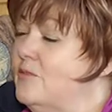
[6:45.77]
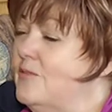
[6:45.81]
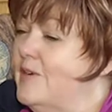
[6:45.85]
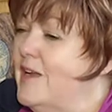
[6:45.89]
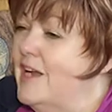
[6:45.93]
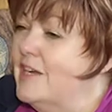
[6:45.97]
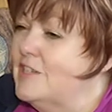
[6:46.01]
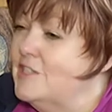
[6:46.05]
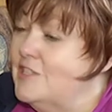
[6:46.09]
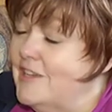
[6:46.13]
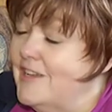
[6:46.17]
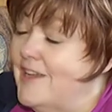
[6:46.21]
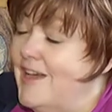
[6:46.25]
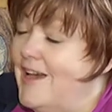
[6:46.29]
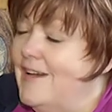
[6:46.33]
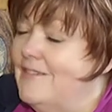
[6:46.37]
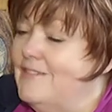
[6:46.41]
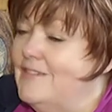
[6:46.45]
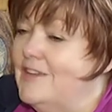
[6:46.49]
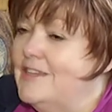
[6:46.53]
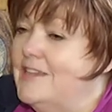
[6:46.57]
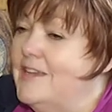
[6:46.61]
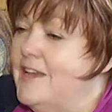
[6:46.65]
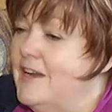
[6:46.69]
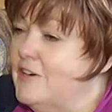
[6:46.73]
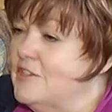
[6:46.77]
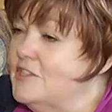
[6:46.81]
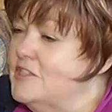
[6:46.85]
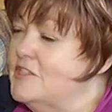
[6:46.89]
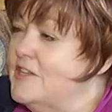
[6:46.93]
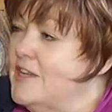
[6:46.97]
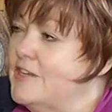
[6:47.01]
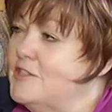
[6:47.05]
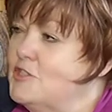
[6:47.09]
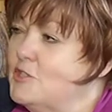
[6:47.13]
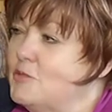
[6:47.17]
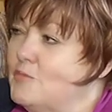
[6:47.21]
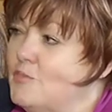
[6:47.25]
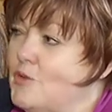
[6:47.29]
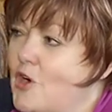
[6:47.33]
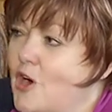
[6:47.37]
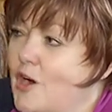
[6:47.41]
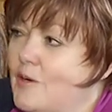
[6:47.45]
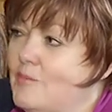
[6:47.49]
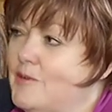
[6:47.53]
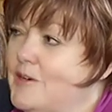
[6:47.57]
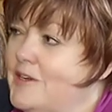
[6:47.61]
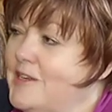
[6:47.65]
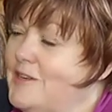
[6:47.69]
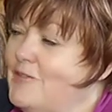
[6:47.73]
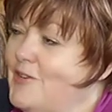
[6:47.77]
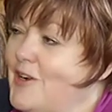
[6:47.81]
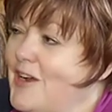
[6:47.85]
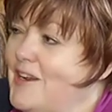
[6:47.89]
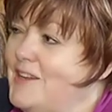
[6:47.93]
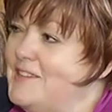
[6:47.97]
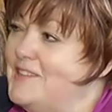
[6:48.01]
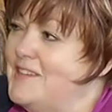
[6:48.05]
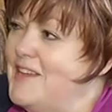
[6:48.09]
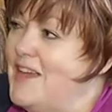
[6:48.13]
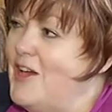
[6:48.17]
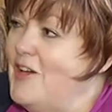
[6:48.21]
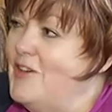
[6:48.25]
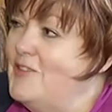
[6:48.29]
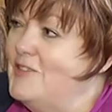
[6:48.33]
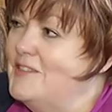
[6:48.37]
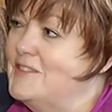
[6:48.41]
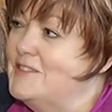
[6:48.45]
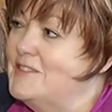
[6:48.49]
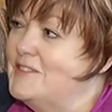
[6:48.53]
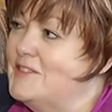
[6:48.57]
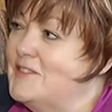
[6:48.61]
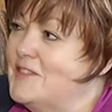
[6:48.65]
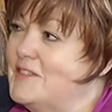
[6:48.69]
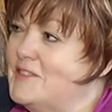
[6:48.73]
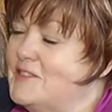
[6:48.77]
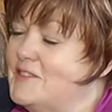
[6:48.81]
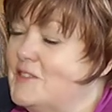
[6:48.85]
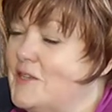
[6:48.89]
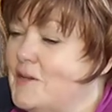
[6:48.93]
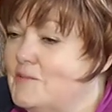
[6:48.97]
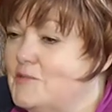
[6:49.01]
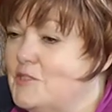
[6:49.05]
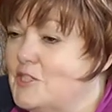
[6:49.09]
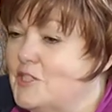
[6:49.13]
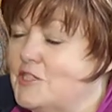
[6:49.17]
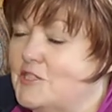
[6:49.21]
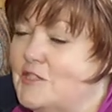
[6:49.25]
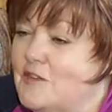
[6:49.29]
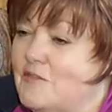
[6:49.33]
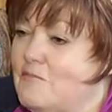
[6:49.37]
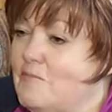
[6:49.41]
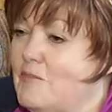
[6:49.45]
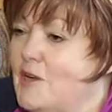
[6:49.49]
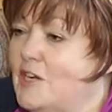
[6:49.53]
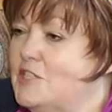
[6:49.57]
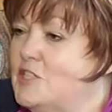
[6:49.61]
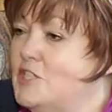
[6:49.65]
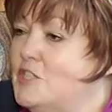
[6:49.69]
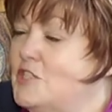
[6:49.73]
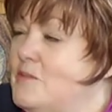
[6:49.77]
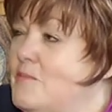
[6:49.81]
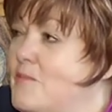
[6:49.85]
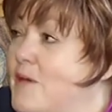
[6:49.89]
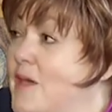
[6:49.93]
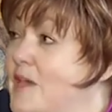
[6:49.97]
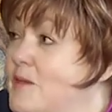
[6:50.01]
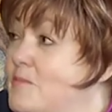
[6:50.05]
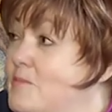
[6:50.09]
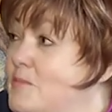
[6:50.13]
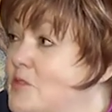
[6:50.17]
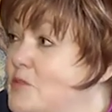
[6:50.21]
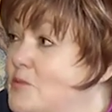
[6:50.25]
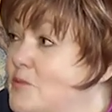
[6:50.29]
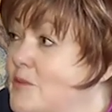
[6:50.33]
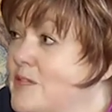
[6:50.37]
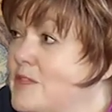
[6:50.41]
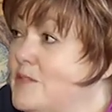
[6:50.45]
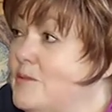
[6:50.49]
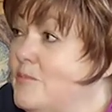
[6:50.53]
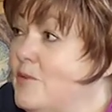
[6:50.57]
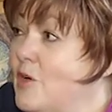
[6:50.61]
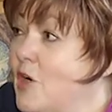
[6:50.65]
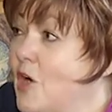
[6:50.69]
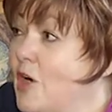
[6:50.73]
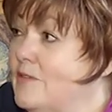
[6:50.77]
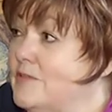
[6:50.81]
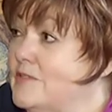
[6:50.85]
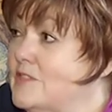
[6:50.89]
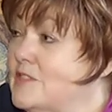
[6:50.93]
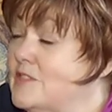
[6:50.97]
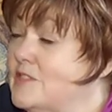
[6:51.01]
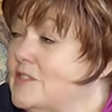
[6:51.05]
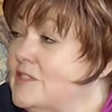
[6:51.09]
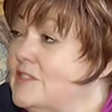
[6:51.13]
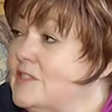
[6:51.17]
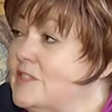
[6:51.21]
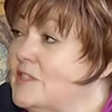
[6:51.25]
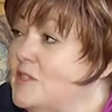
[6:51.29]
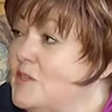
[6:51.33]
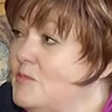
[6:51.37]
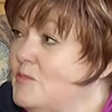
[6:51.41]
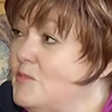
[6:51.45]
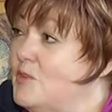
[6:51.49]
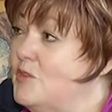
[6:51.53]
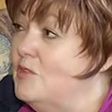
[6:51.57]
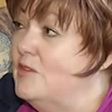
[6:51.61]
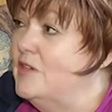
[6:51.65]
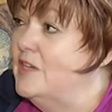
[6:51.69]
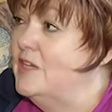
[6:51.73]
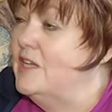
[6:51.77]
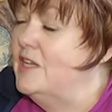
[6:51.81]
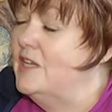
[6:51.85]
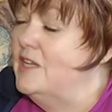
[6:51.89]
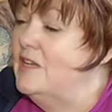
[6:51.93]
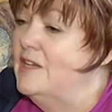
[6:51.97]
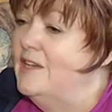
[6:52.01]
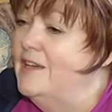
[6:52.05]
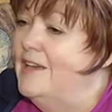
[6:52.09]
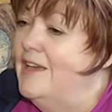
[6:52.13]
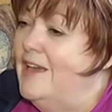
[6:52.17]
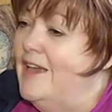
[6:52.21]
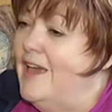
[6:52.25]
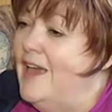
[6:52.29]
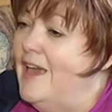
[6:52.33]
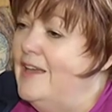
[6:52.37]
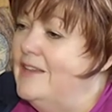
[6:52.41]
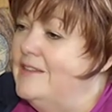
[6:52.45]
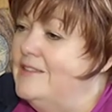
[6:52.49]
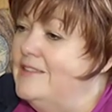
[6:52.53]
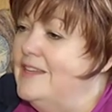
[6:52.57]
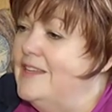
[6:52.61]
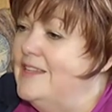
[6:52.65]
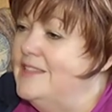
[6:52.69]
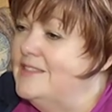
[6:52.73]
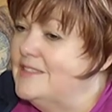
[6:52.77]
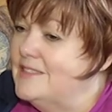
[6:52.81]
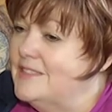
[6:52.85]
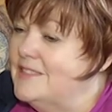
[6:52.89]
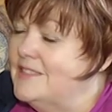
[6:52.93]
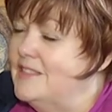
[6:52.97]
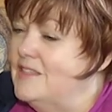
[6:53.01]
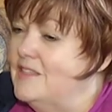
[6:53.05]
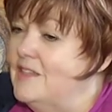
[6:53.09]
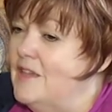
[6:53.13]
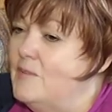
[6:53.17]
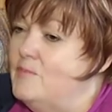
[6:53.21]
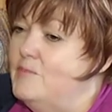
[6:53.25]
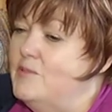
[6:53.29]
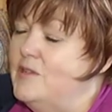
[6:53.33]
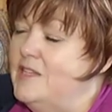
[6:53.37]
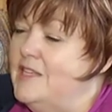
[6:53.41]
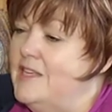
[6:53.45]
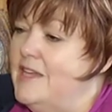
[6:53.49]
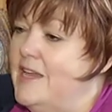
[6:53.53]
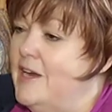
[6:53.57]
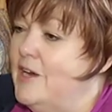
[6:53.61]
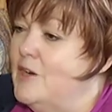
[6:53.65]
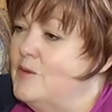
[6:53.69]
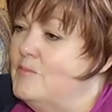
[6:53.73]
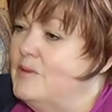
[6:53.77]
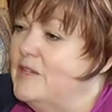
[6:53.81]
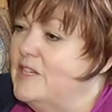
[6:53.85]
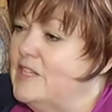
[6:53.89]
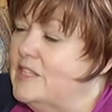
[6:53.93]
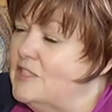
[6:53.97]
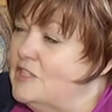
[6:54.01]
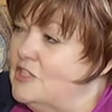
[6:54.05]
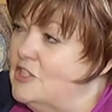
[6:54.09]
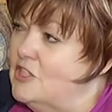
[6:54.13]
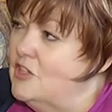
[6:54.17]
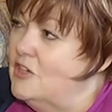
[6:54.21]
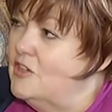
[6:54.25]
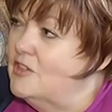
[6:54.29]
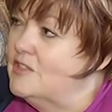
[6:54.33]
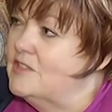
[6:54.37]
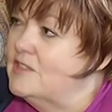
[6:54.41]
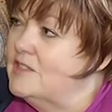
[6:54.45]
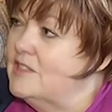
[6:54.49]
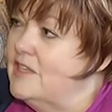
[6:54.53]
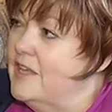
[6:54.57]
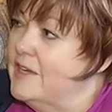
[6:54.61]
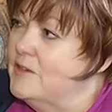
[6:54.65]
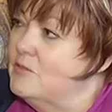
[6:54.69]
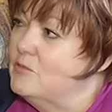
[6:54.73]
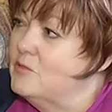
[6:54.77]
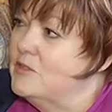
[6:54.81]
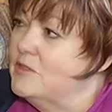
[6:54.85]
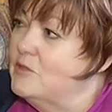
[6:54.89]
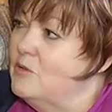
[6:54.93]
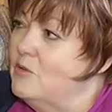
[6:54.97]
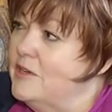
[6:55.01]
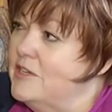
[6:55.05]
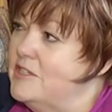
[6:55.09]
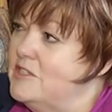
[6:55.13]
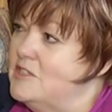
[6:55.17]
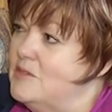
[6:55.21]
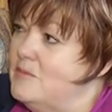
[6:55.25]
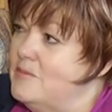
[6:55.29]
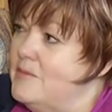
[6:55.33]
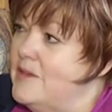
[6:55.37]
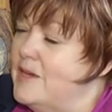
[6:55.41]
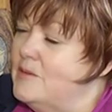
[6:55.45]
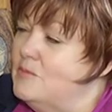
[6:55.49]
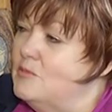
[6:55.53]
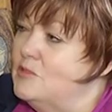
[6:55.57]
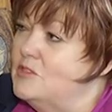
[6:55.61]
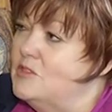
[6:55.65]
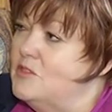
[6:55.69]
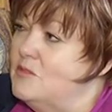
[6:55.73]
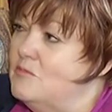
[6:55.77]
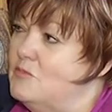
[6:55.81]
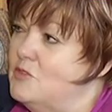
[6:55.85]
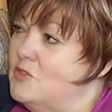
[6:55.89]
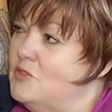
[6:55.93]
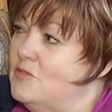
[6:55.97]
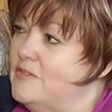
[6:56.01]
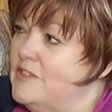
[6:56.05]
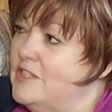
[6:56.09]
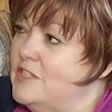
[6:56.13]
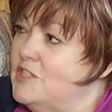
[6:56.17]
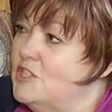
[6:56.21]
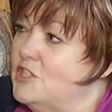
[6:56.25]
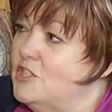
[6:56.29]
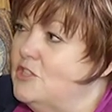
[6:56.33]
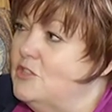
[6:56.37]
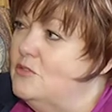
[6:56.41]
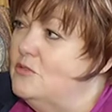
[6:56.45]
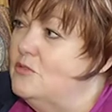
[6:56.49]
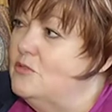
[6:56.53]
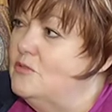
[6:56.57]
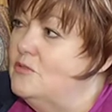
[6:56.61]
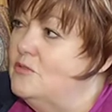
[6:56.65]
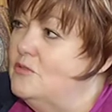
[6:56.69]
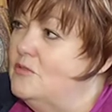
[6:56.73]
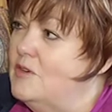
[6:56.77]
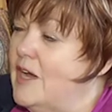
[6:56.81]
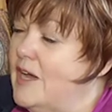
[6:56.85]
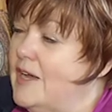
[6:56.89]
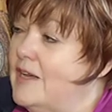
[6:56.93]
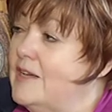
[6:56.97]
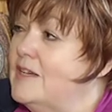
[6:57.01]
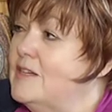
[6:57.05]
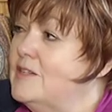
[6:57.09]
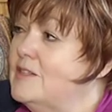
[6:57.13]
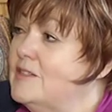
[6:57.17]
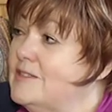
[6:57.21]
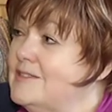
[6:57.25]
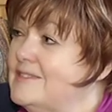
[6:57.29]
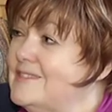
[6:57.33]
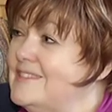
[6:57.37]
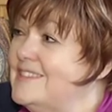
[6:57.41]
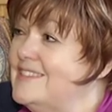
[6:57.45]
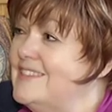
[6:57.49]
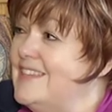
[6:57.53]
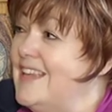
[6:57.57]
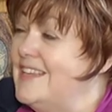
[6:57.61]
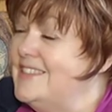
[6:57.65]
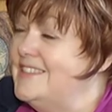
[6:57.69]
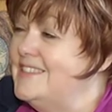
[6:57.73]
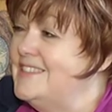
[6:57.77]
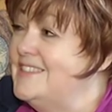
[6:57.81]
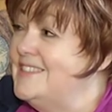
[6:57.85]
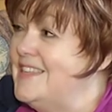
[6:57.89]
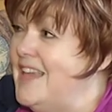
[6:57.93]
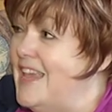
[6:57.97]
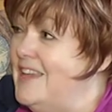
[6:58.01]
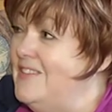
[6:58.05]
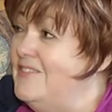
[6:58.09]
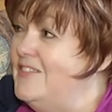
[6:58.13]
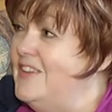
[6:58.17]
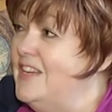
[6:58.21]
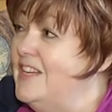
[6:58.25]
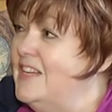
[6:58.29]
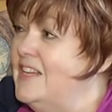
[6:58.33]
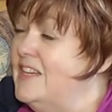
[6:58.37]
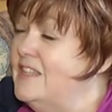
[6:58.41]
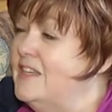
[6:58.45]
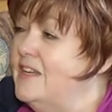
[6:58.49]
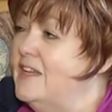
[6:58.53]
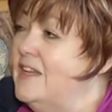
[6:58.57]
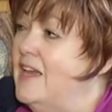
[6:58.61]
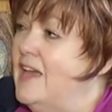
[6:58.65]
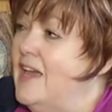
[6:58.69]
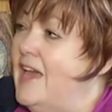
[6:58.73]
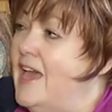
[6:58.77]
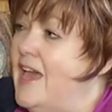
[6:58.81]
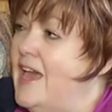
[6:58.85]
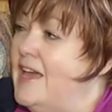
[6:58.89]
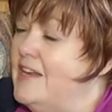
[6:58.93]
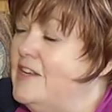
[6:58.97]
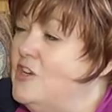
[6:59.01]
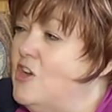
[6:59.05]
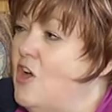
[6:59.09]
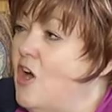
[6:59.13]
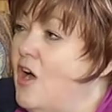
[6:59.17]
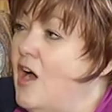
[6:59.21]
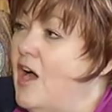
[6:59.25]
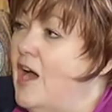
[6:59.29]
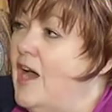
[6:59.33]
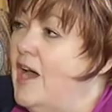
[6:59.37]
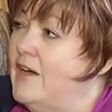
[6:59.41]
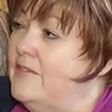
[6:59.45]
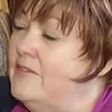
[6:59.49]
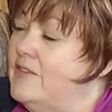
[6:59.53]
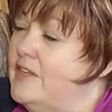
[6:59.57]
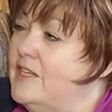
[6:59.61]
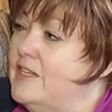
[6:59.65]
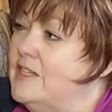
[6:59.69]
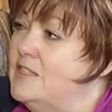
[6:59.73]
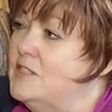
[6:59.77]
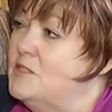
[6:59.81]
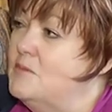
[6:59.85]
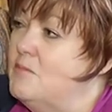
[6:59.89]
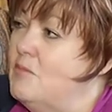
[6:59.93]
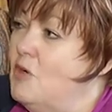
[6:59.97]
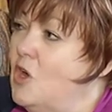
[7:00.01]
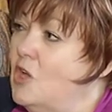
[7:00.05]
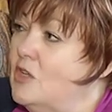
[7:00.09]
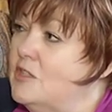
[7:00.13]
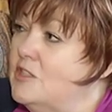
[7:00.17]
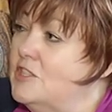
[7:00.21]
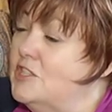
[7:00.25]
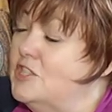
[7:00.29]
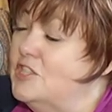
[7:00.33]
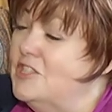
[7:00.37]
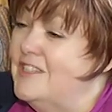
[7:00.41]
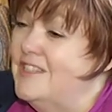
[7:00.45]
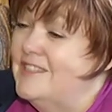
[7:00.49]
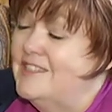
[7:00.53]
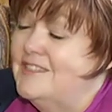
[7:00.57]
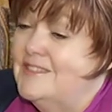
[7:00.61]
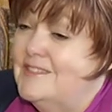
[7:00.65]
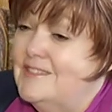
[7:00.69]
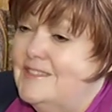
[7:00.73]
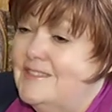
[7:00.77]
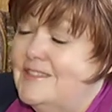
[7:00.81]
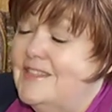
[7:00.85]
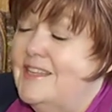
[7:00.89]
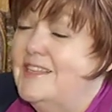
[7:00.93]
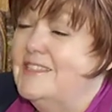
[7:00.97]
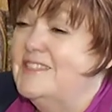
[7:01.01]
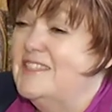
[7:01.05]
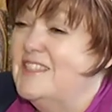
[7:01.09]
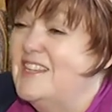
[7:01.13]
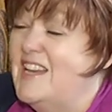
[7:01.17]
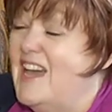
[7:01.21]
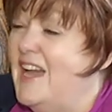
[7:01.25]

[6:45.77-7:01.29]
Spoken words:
We actually have a care center property right now that's the subject of much debate between the province and the community, and it's still up in the air, but it looks like we're going to be able to move it to saving it and not having it demolished. It's